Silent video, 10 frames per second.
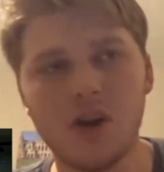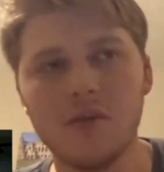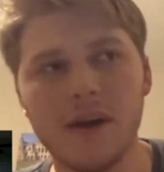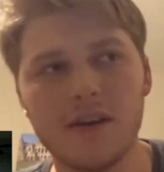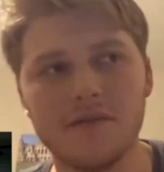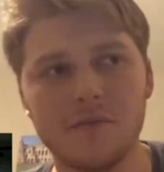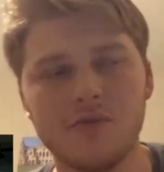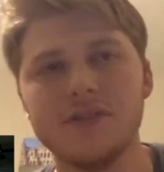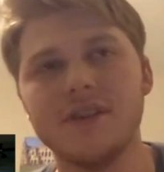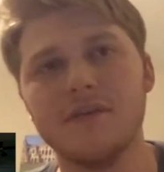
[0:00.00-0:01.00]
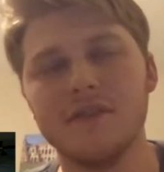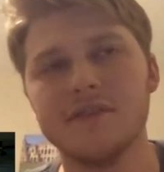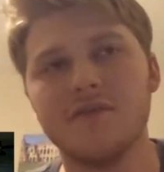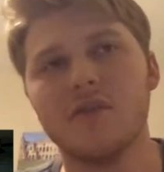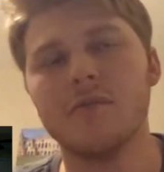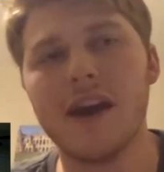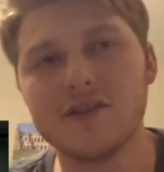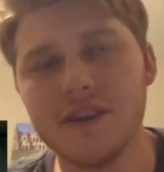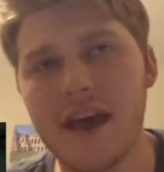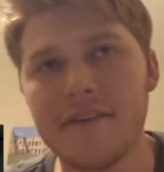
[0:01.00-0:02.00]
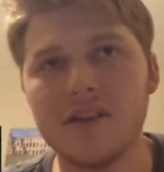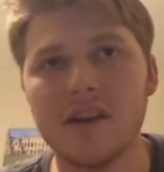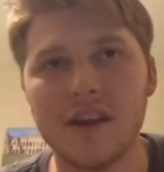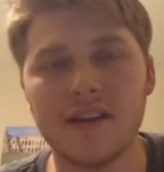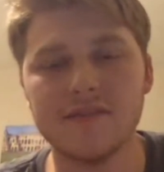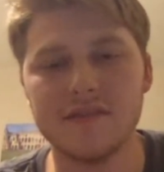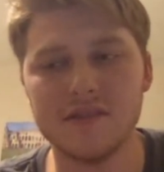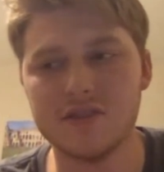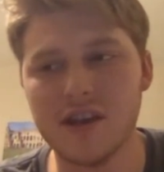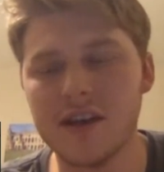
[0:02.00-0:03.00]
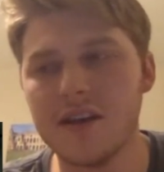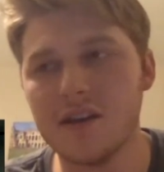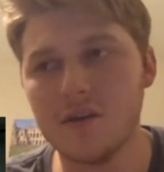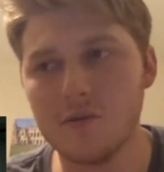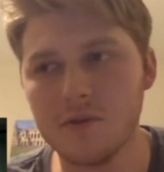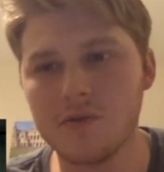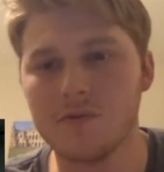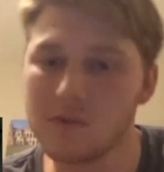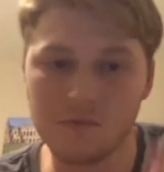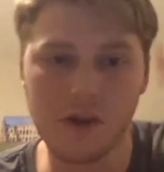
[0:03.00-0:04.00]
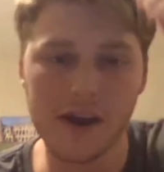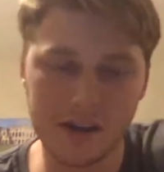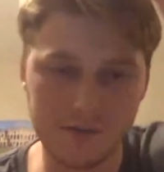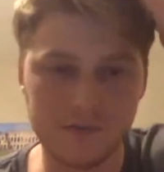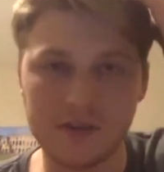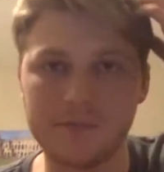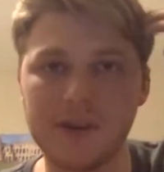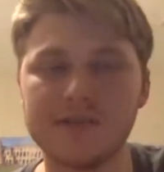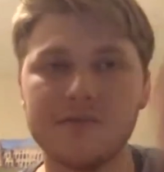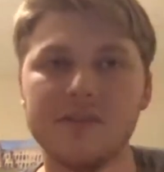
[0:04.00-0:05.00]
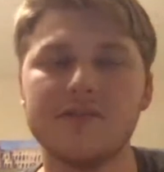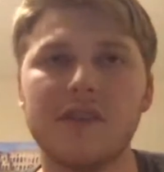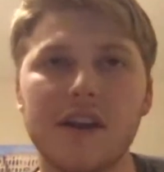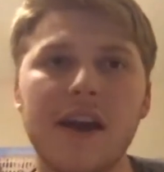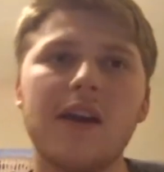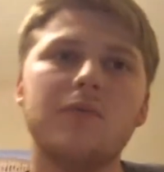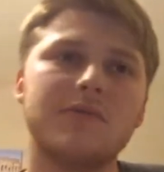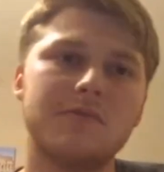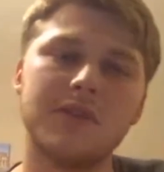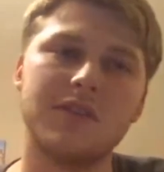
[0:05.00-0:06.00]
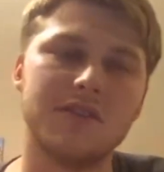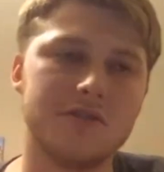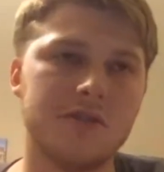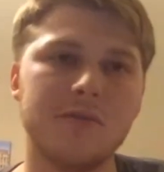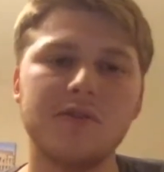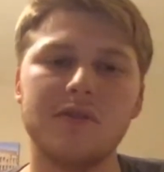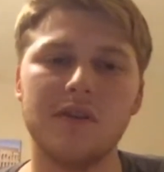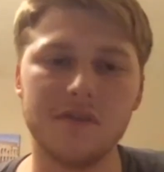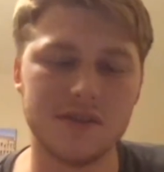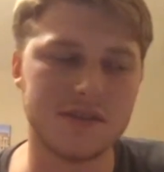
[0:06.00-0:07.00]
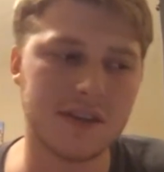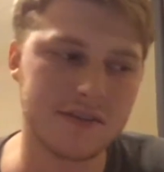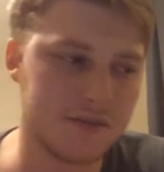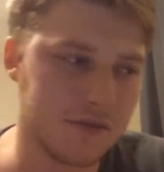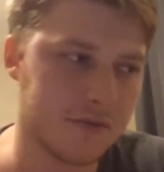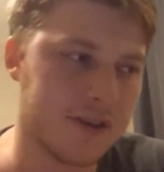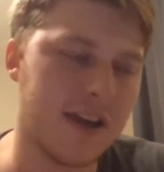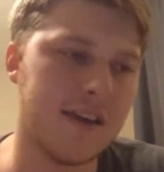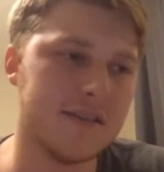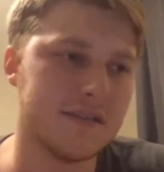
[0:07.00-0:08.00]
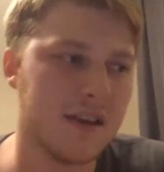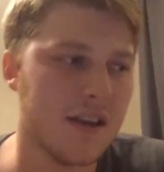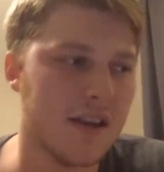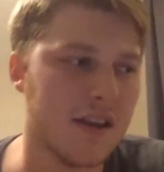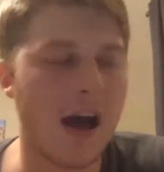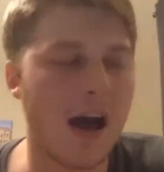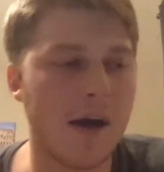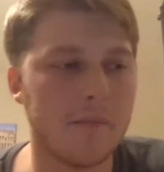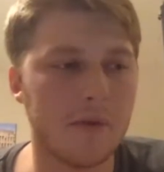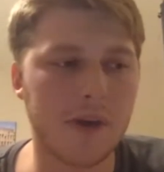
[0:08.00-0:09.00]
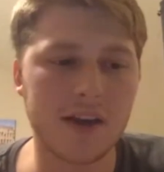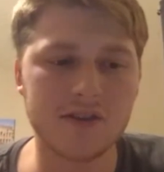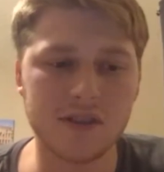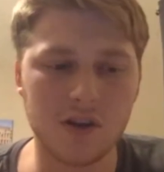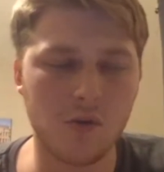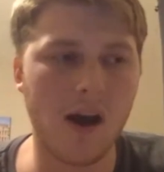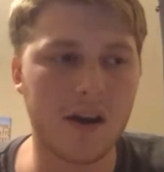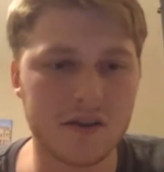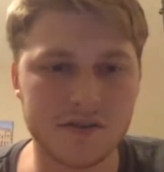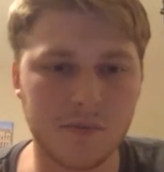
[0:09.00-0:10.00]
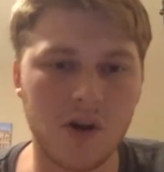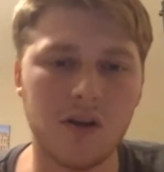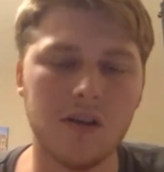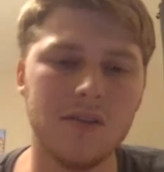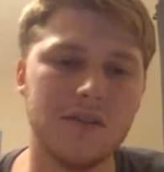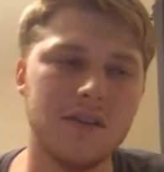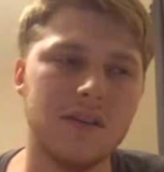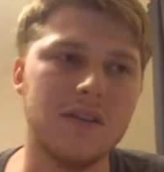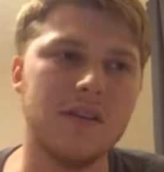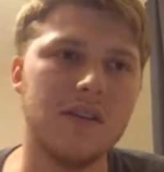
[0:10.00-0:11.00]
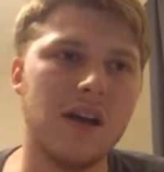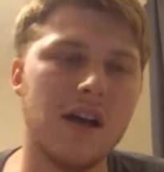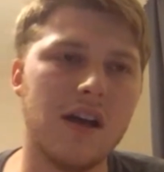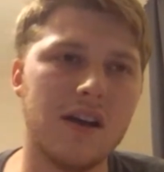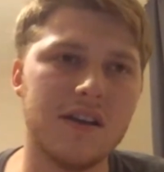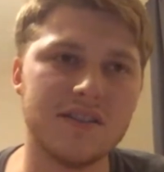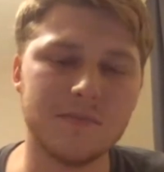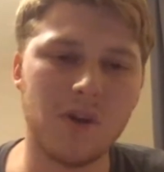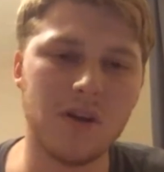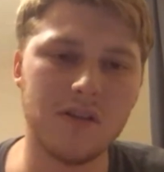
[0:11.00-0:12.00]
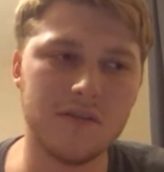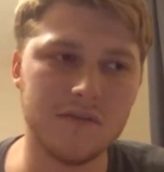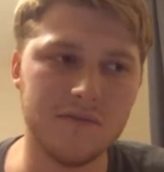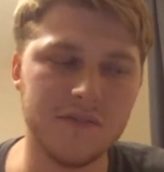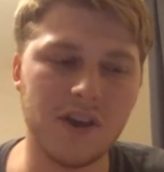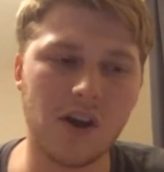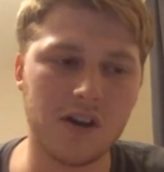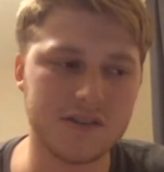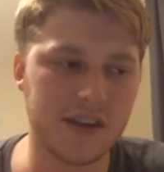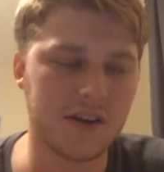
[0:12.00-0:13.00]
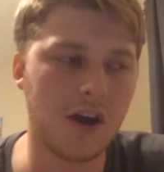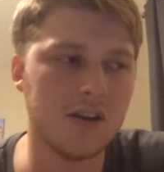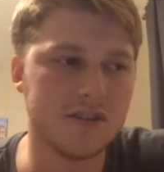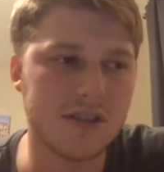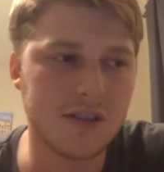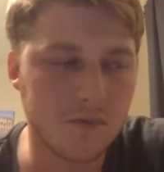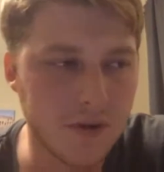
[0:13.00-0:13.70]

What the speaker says: amount of the pre-sale funds for, and we actually haven't announced this yet. We're writing a press release right now, which we're going to distribute over these next 2-3 days. But we actually acquired a small VR technology